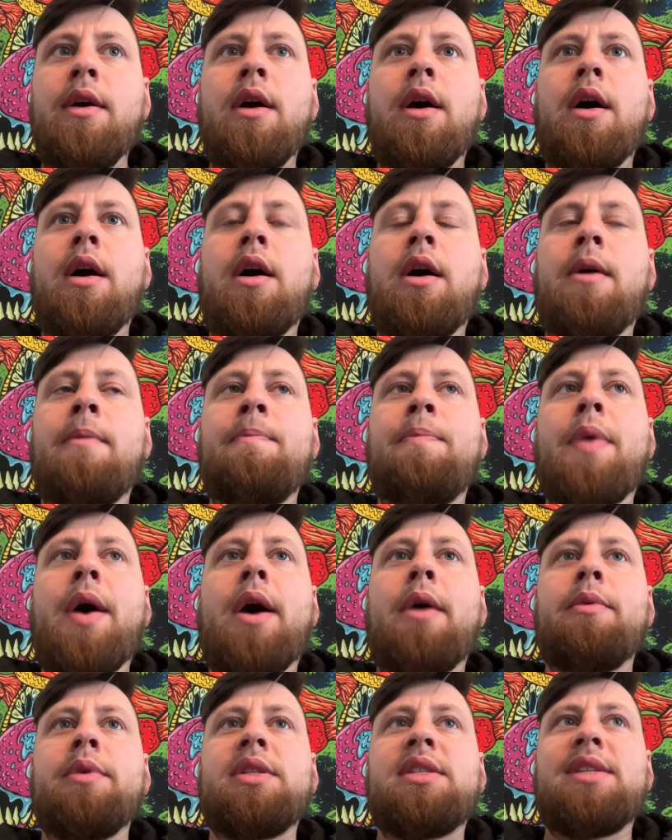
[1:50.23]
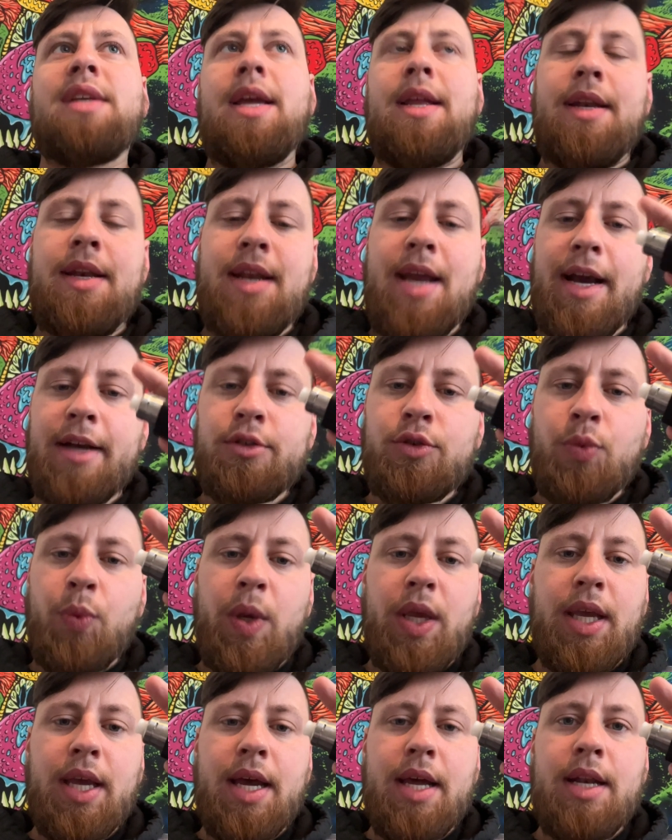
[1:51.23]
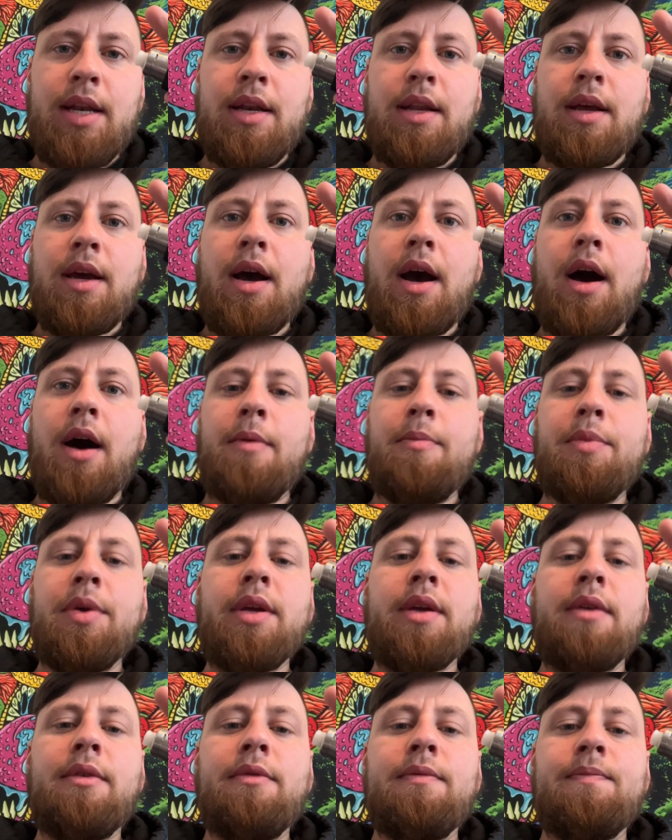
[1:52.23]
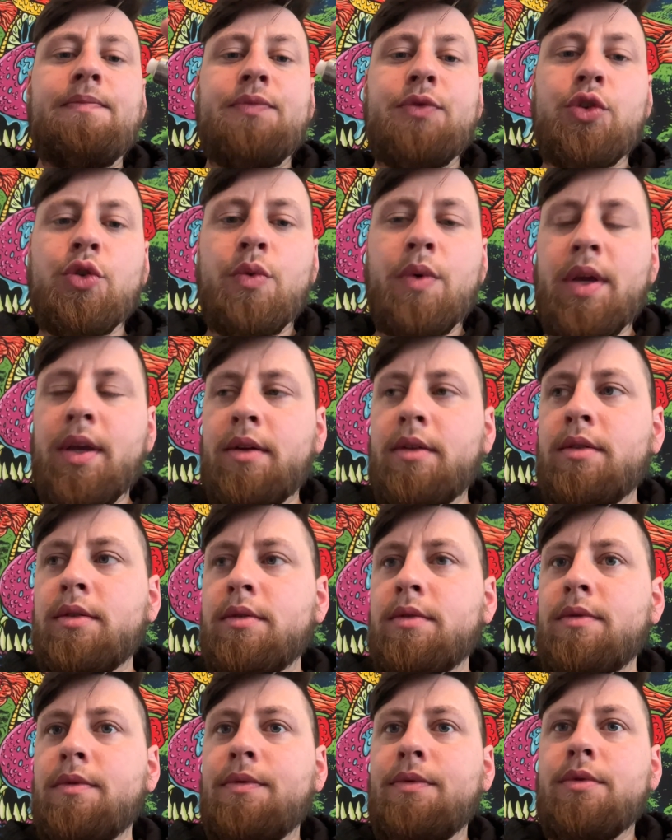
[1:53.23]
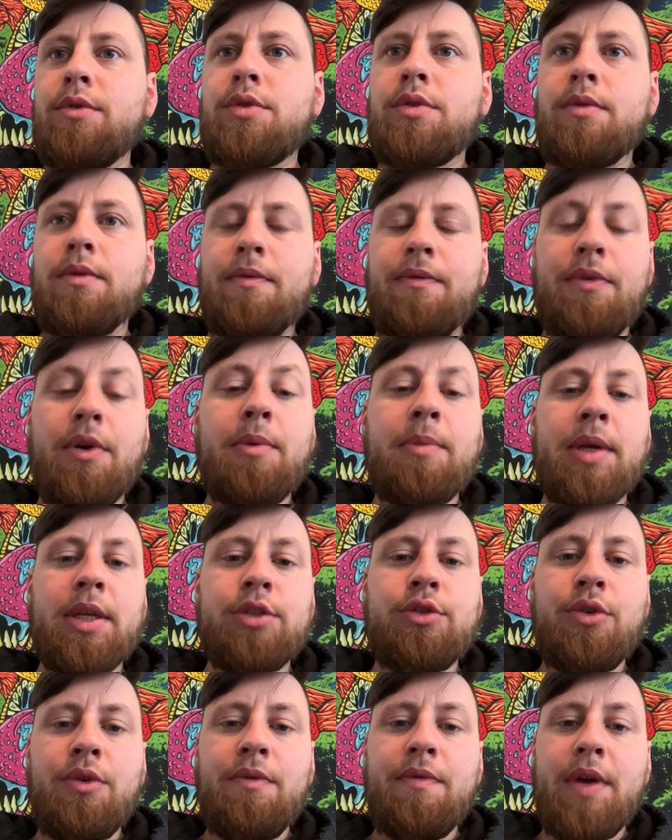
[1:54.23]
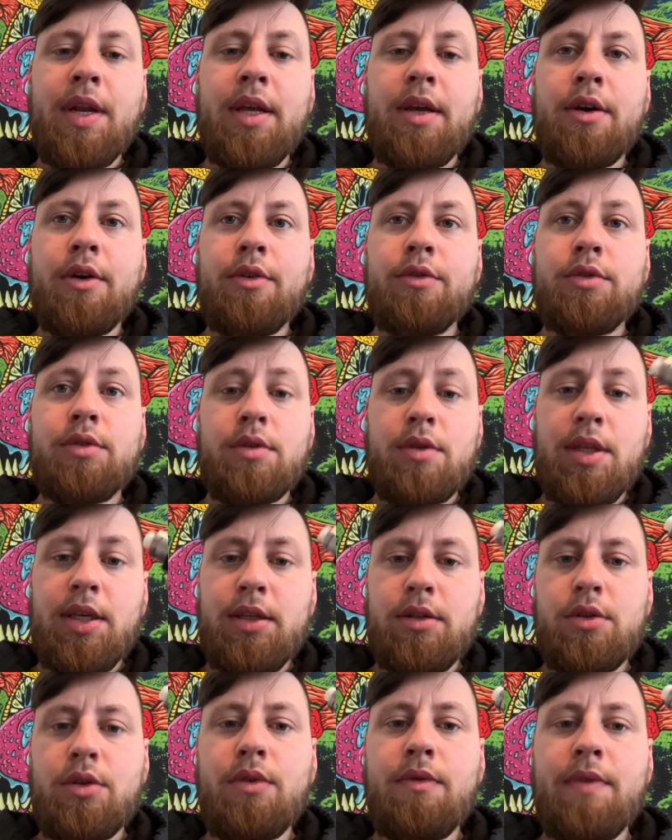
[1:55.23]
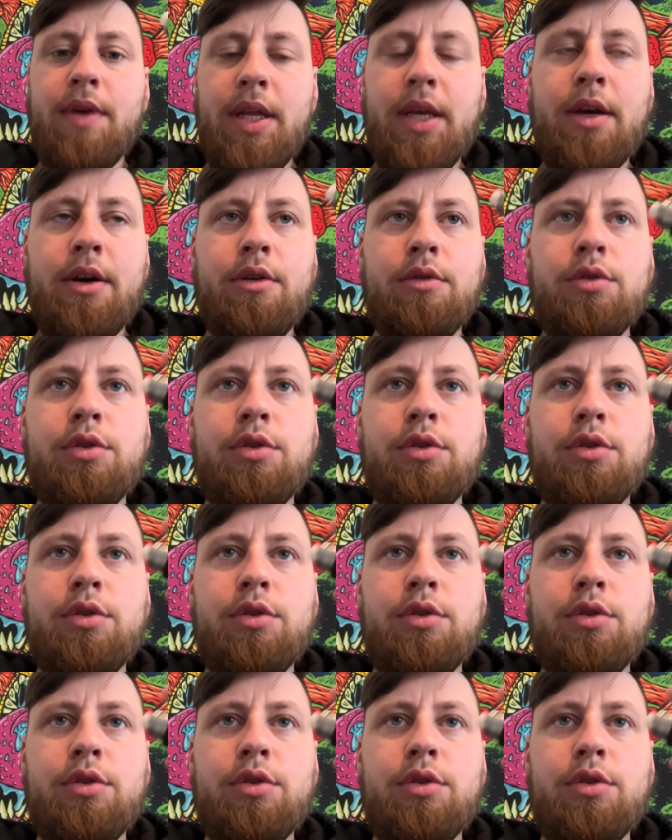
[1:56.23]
I would say next weekend I'll be doing filming two videos, these two videos.